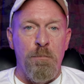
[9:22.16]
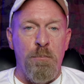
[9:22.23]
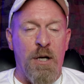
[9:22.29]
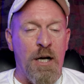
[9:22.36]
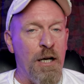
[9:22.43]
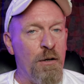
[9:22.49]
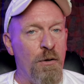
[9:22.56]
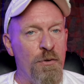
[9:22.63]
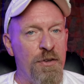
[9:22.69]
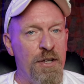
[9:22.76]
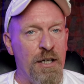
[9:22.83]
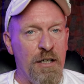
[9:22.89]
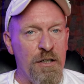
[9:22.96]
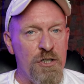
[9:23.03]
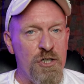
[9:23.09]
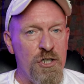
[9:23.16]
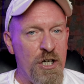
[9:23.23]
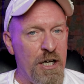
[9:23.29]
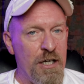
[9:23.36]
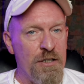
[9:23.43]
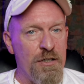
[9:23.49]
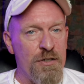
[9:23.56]
But I don't think it's
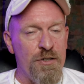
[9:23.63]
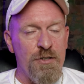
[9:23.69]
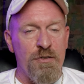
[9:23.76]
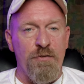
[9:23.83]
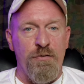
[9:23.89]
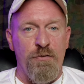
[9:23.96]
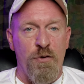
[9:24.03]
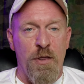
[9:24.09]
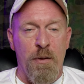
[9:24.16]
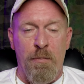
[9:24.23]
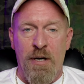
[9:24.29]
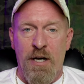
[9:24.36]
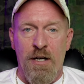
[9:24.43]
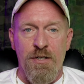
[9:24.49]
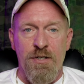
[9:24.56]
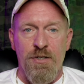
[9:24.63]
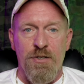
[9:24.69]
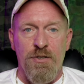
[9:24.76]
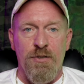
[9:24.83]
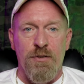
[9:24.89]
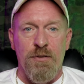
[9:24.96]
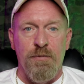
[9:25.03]
changes for the
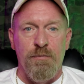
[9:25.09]
best.